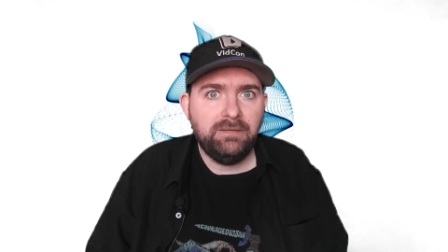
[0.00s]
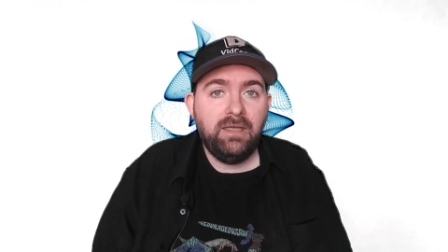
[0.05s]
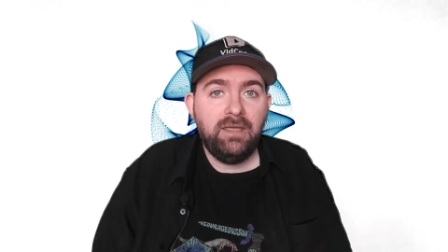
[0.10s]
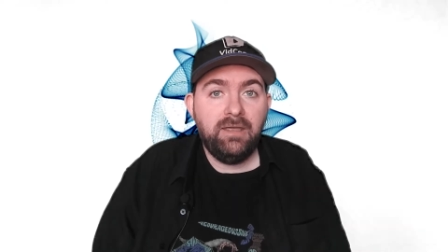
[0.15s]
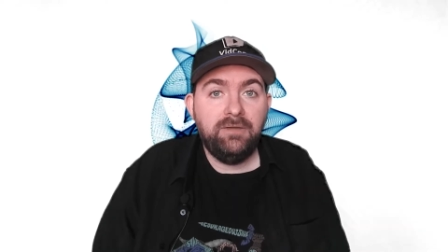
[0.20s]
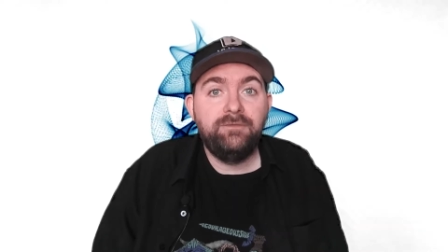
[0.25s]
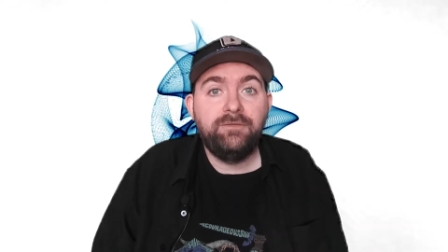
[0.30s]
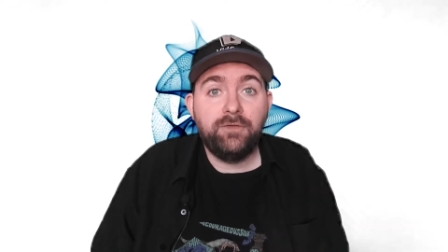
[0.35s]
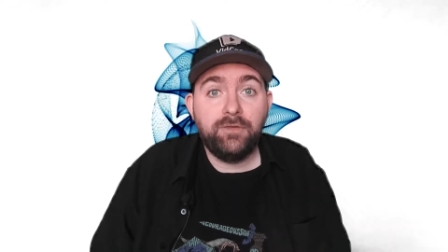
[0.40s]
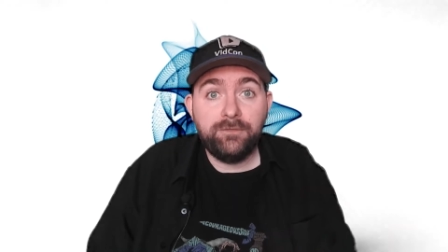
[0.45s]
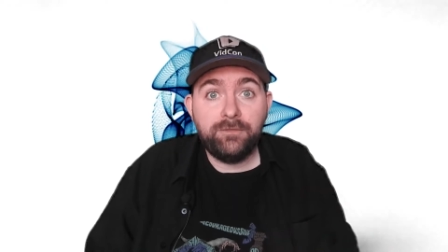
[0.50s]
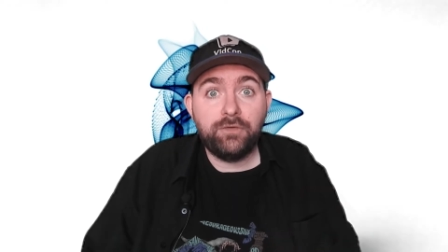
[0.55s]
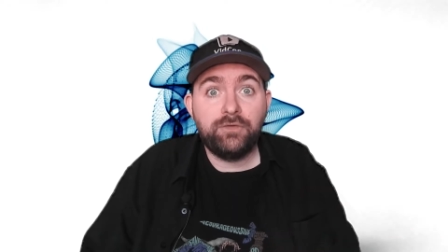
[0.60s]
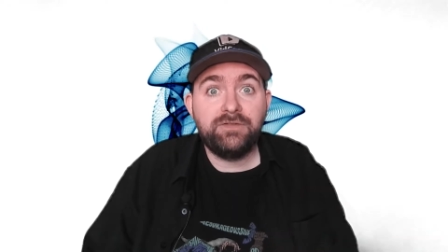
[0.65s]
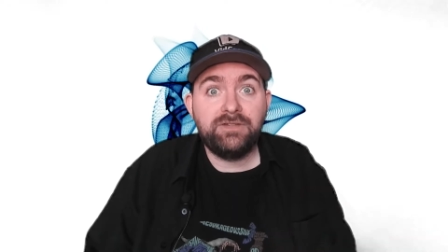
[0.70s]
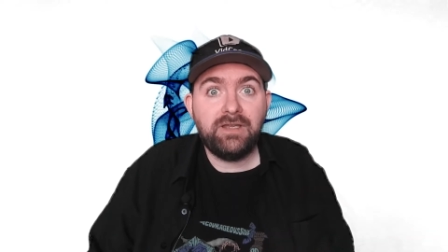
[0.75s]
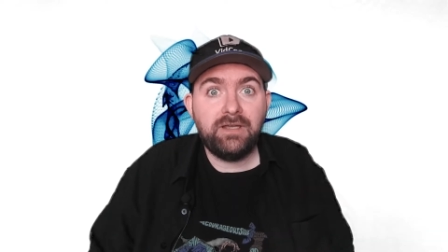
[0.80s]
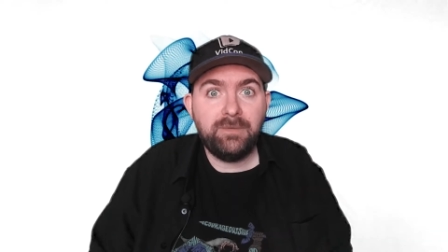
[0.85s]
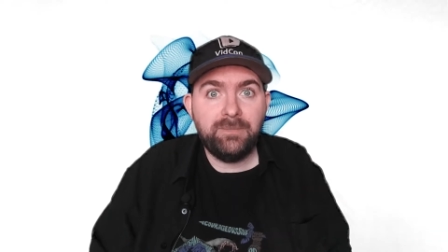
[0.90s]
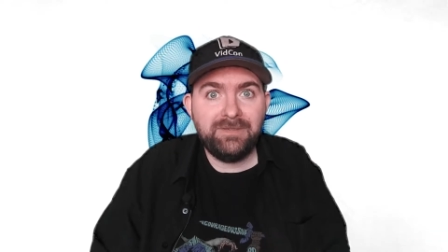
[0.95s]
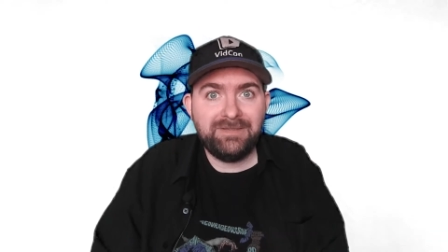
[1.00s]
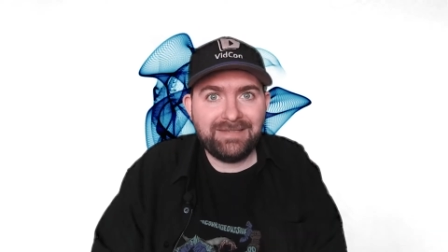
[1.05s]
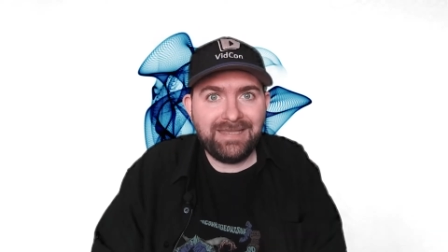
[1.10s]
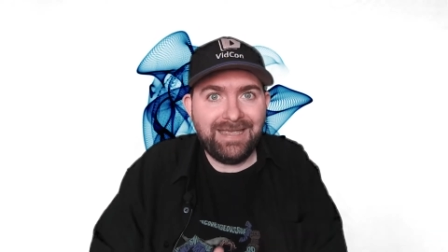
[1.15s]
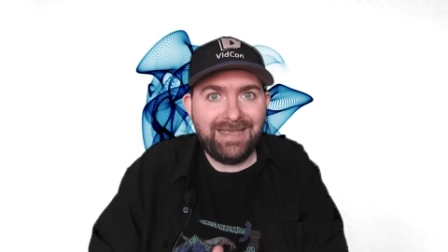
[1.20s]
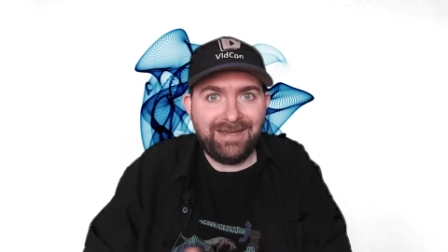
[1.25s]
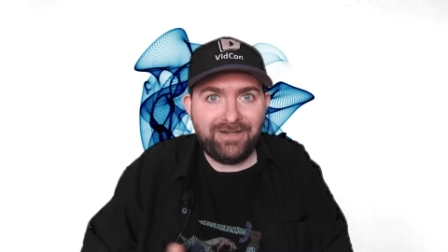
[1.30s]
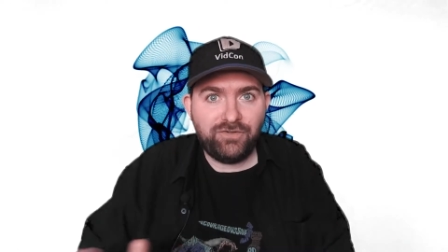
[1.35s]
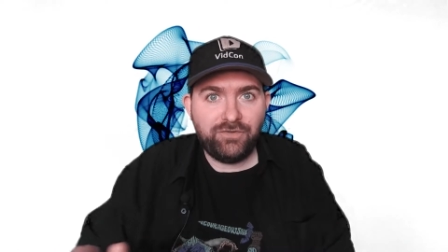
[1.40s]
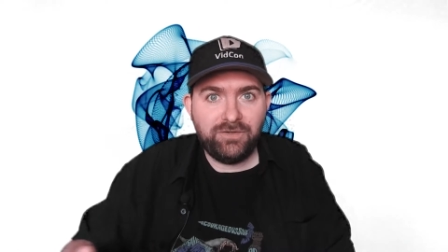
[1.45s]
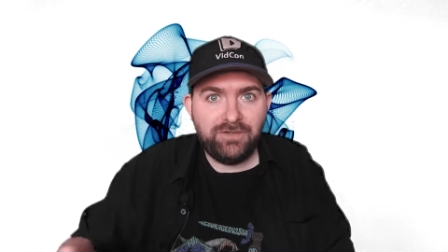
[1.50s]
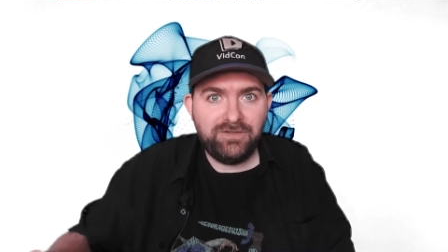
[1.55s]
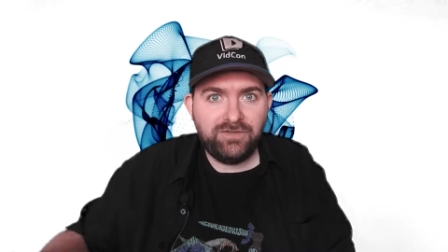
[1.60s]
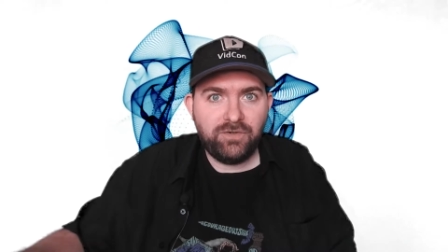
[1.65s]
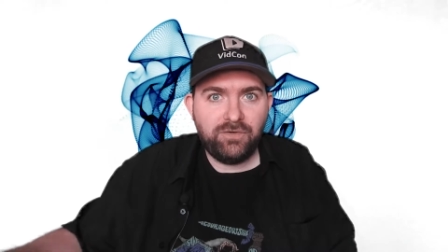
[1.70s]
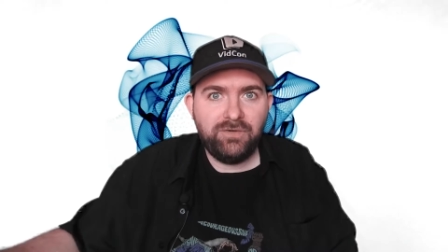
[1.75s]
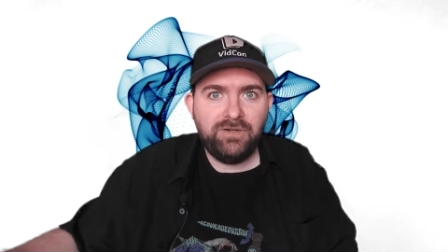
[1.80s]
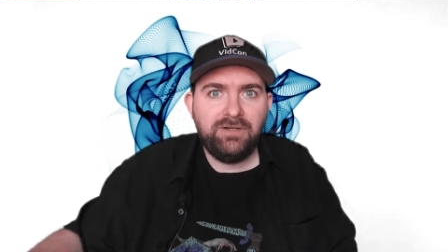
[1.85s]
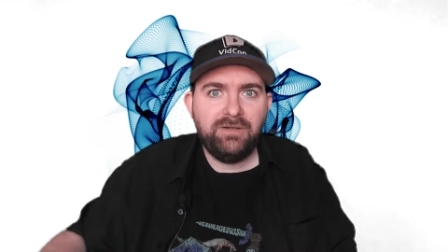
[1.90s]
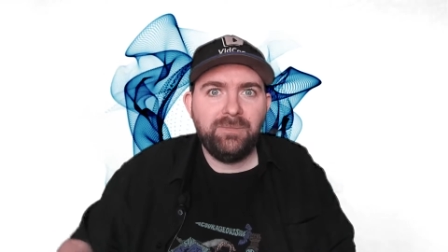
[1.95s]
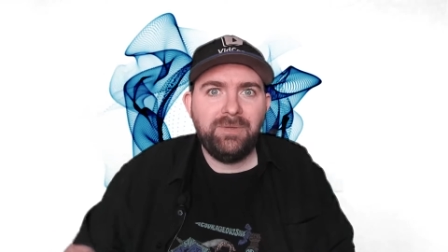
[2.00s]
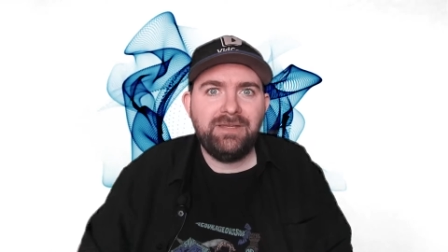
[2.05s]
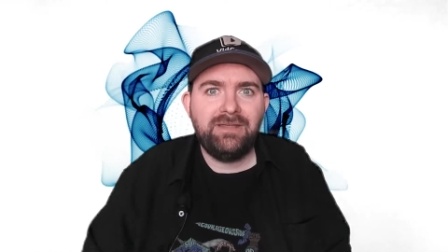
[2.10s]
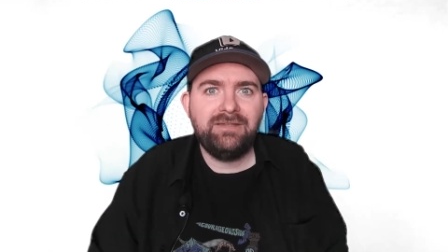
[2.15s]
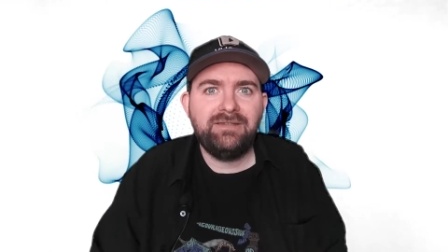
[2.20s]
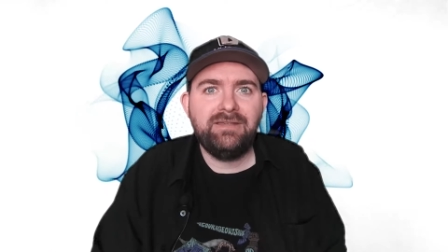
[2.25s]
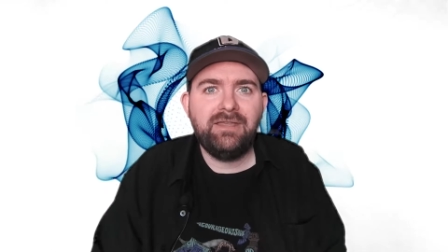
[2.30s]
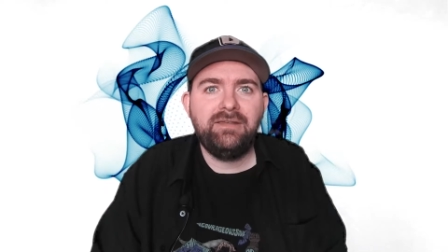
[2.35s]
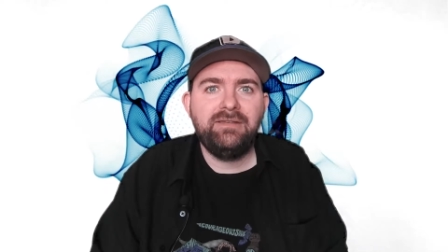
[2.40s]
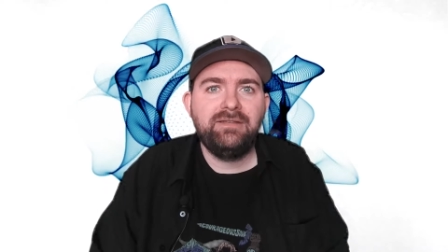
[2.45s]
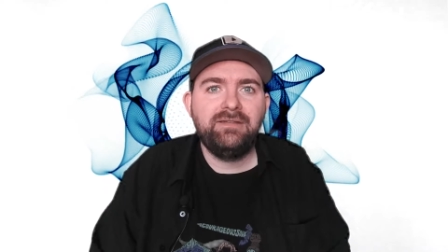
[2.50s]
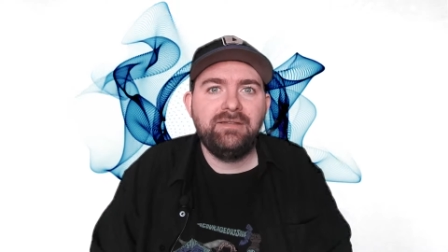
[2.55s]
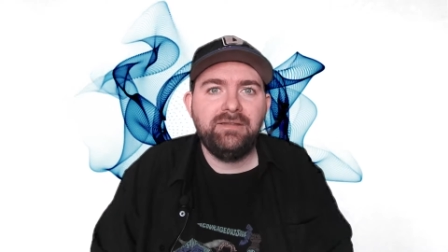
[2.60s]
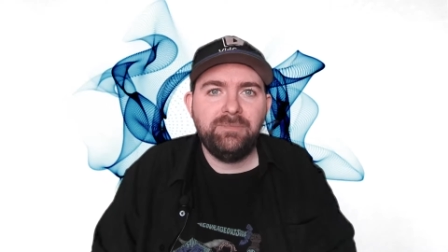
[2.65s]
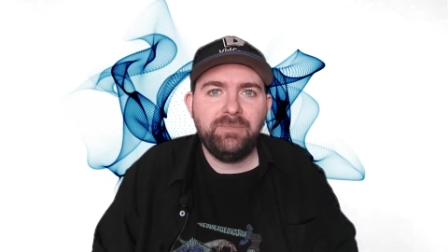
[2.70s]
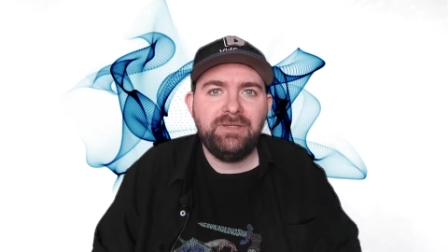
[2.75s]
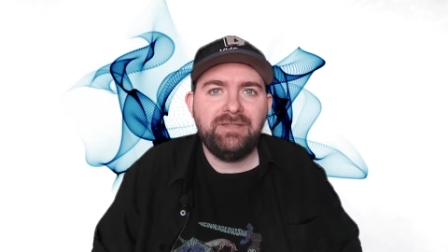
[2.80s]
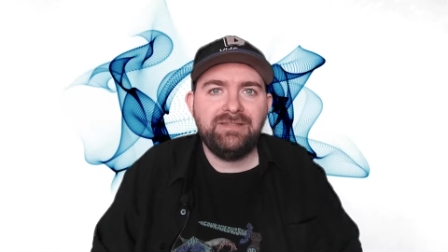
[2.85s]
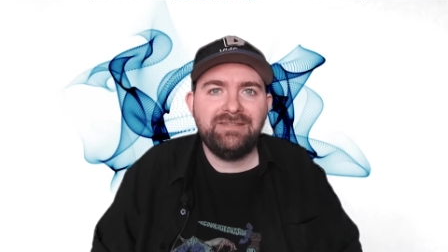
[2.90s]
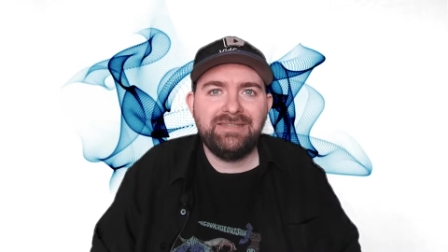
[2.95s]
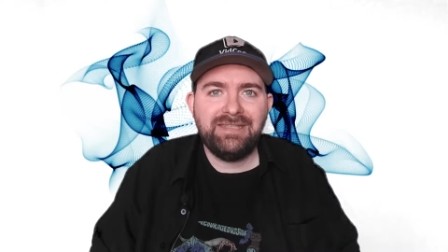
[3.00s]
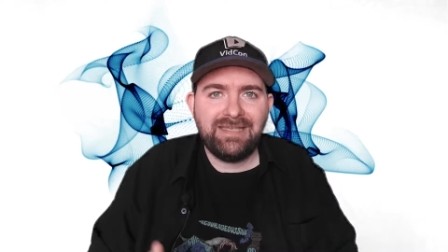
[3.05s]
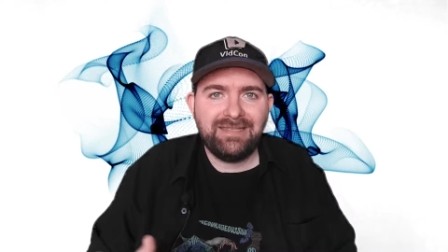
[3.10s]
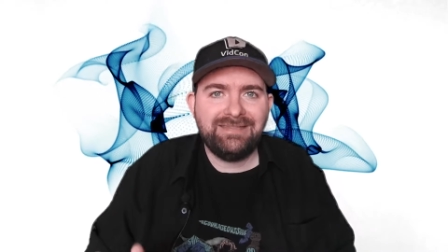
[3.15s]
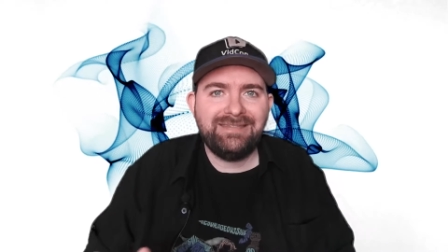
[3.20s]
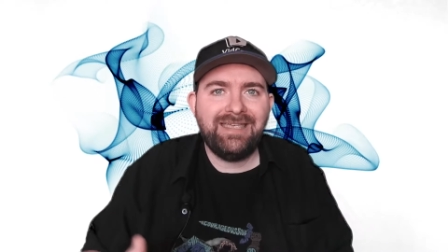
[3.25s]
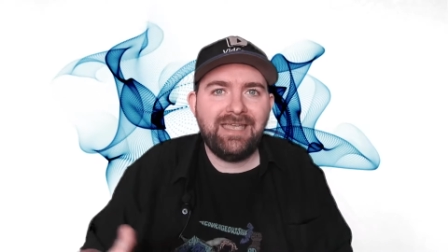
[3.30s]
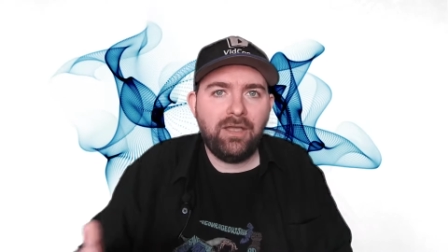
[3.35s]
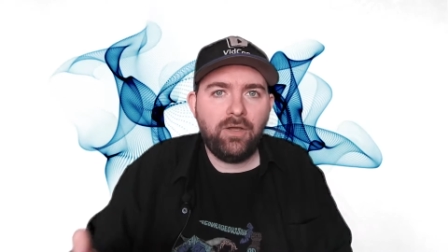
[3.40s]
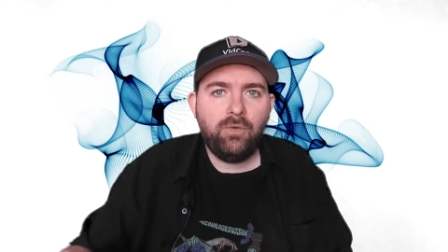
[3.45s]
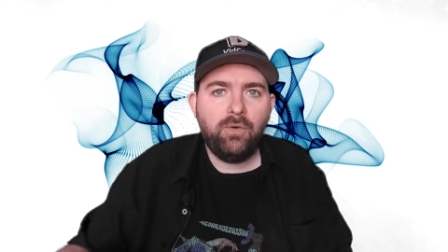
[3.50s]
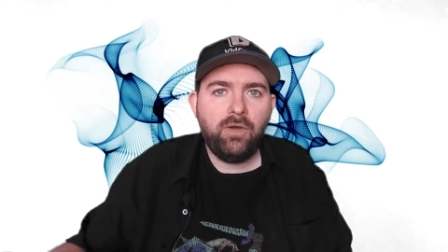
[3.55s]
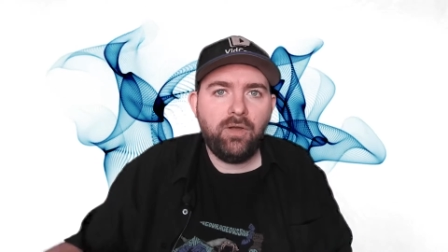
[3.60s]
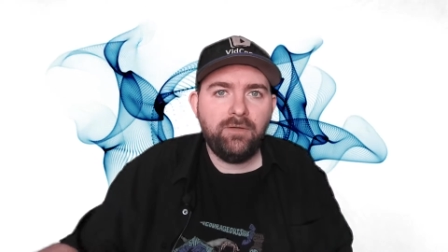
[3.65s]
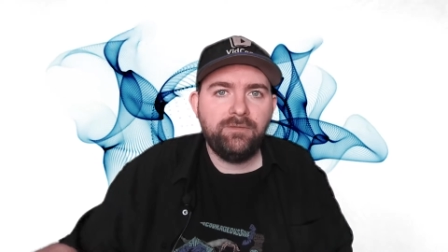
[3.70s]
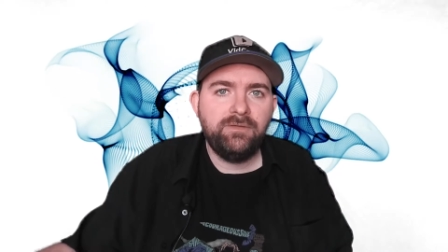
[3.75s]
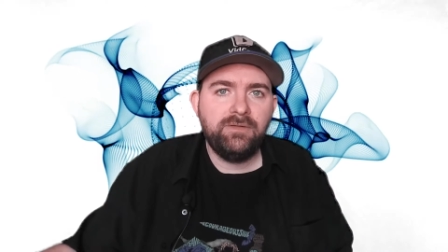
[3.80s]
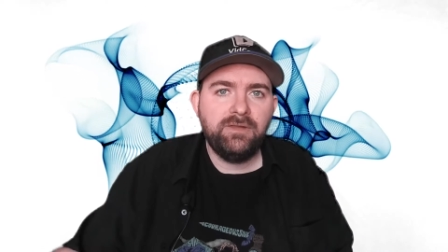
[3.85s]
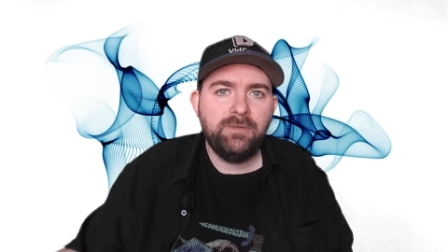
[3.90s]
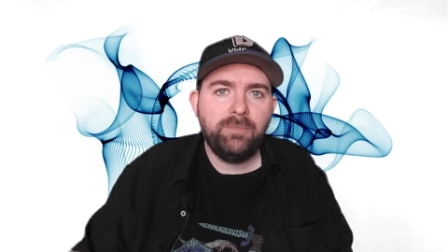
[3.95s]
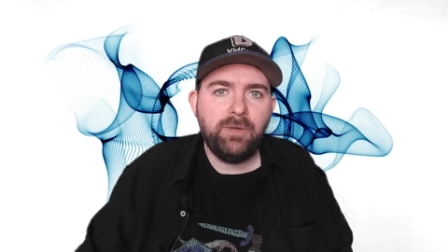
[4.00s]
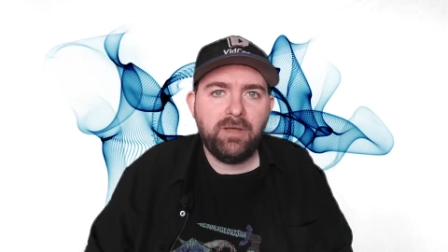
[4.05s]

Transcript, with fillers: And for the first time, it's actually starting to make a dent in it because that's how often the